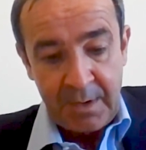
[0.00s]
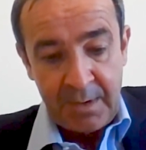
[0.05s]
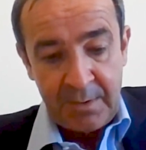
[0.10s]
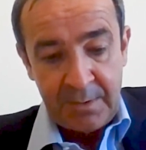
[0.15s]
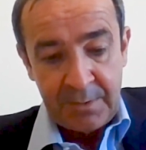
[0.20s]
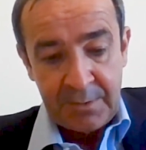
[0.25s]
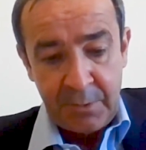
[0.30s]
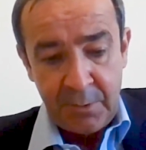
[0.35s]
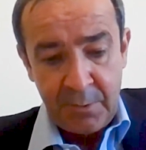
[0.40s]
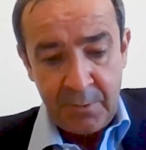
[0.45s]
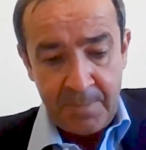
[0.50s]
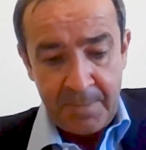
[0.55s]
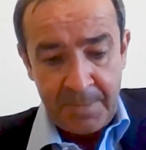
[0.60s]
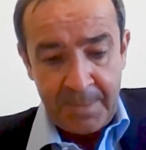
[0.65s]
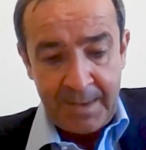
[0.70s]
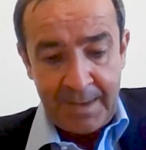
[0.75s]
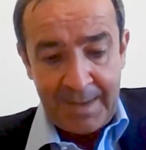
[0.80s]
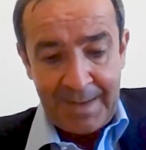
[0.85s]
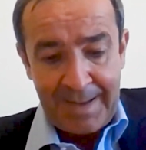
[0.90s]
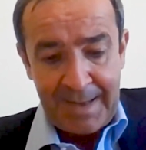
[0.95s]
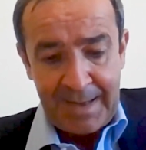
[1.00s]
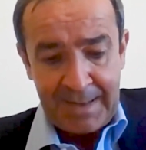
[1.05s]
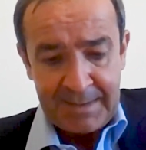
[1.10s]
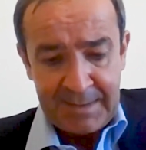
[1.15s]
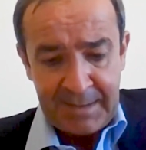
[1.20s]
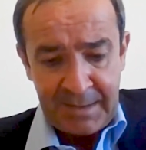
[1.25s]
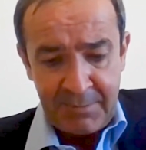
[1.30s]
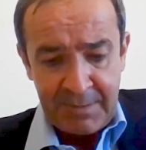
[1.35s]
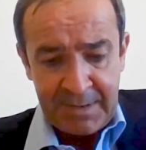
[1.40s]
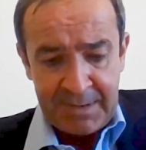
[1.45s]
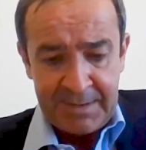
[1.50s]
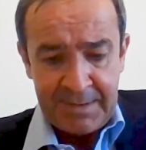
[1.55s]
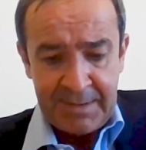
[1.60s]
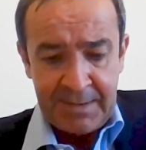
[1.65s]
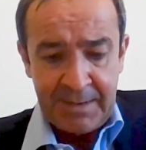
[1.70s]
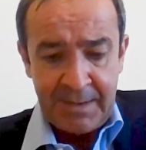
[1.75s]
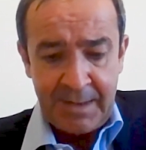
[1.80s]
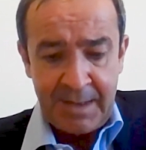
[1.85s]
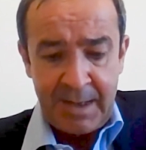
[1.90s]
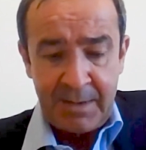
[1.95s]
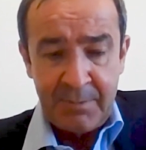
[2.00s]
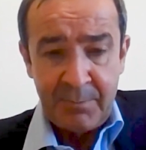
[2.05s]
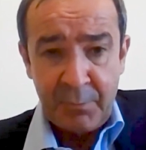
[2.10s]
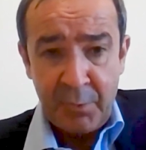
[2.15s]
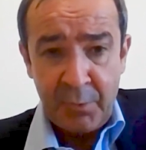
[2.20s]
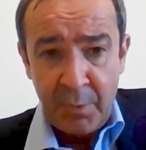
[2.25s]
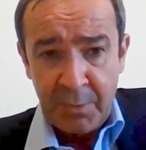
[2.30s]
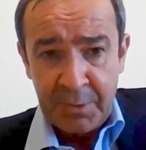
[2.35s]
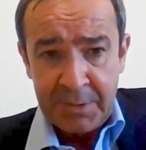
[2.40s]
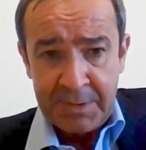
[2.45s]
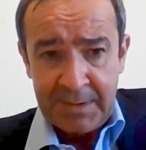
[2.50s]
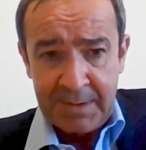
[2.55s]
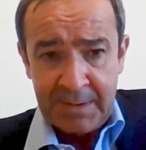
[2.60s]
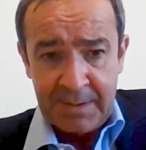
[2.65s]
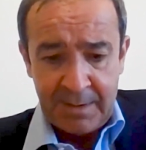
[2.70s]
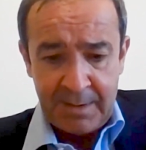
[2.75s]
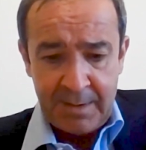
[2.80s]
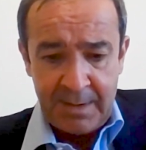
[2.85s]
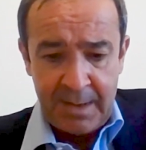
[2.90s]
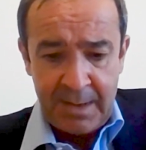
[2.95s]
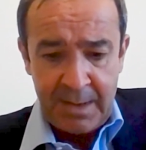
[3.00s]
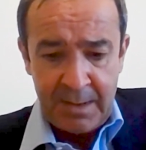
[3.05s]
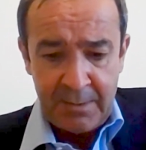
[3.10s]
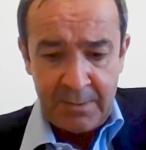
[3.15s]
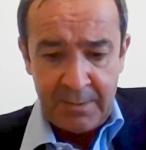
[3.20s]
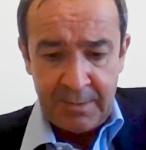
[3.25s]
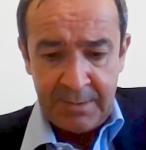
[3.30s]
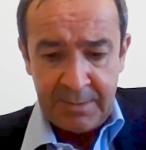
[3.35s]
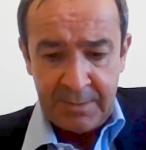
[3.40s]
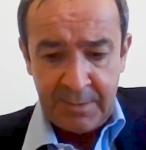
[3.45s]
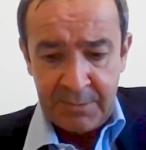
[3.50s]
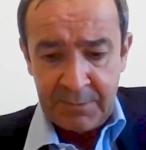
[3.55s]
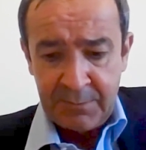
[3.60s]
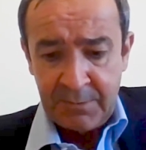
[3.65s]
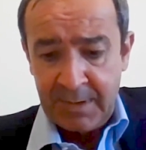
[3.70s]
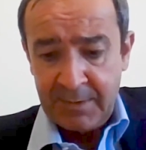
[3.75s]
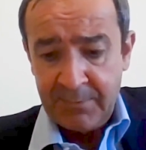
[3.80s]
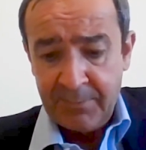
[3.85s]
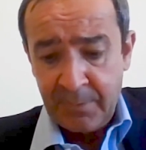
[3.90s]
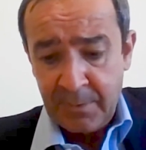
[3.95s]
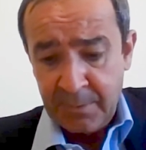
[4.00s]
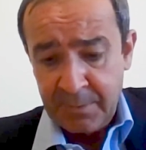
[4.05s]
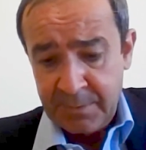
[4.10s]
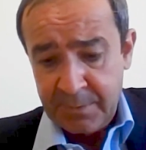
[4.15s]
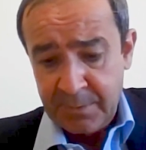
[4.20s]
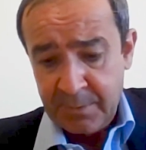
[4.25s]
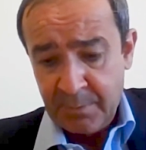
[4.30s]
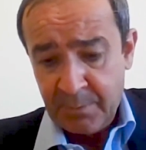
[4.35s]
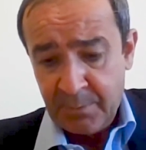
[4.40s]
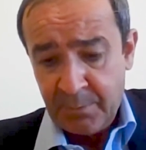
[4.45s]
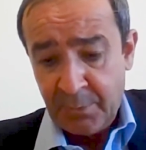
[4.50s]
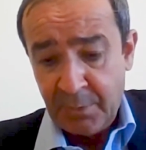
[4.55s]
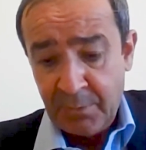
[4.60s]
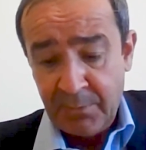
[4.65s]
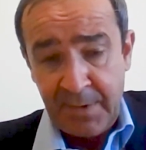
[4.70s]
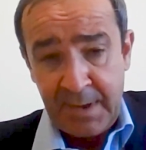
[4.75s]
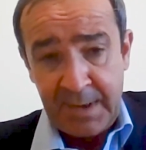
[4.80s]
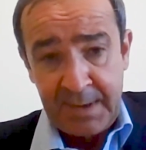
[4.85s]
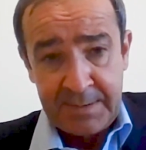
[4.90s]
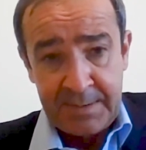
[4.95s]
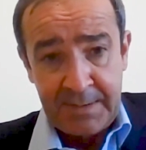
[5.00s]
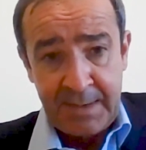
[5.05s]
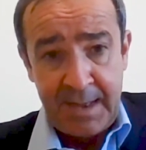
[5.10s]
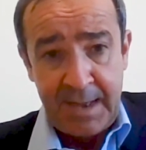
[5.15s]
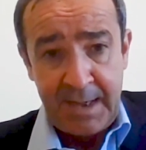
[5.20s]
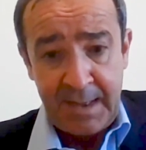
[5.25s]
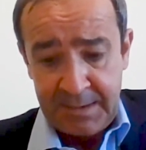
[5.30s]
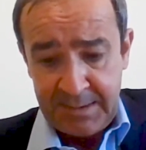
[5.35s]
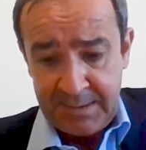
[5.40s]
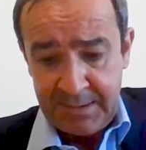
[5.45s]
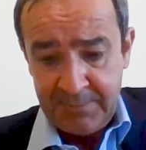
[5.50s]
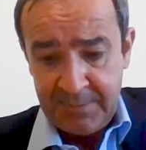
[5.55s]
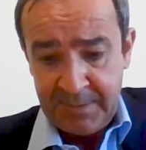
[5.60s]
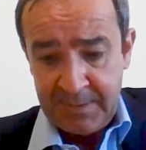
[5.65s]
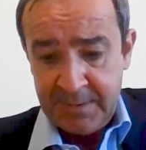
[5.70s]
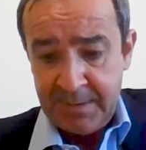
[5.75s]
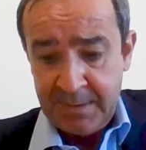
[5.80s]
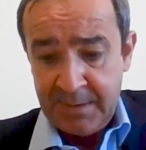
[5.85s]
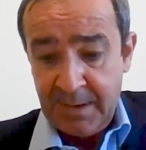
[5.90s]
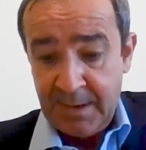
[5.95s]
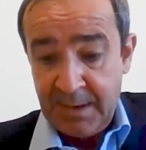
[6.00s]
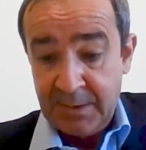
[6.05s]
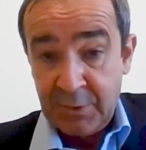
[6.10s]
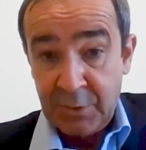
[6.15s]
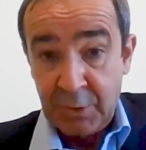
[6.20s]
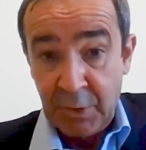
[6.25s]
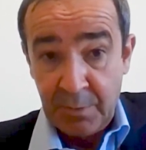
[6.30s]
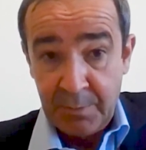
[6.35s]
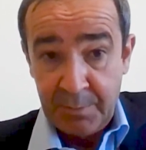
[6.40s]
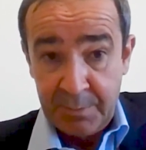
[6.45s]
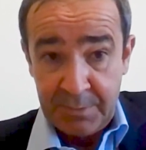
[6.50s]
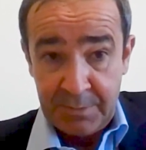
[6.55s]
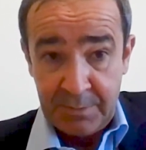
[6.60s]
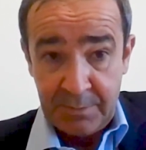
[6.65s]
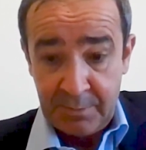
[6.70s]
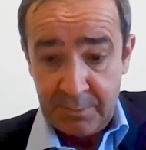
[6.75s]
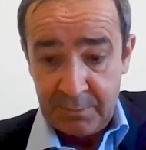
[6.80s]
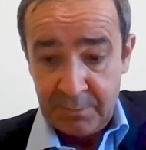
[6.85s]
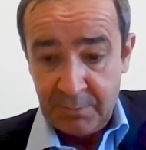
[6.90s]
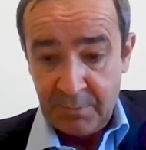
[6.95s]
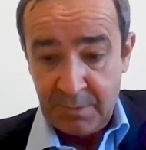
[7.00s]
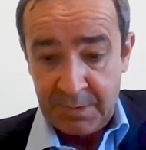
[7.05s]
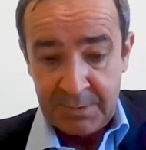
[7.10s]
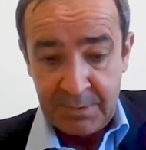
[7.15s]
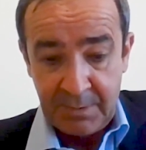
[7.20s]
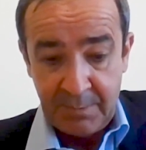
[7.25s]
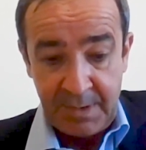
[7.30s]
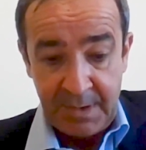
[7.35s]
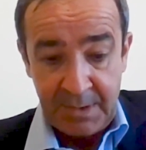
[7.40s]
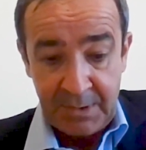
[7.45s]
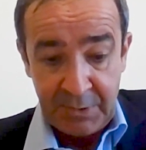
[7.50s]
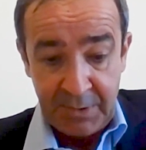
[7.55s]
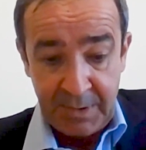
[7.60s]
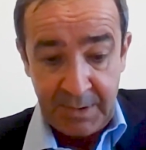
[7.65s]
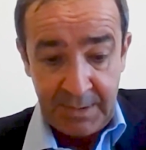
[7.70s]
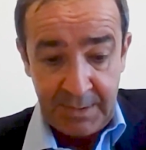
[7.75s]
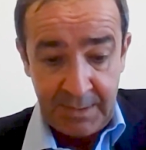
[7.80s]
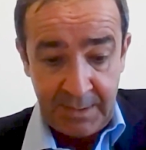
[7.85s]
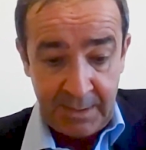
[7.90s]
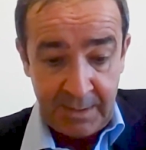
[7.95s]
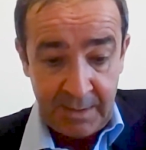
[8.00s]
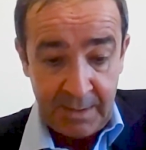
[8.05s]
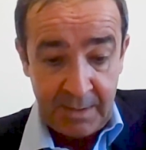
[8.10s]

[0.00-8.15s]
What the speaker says: So accelerating and promoting our industrial efforts provides activity and jobs to our supply chain,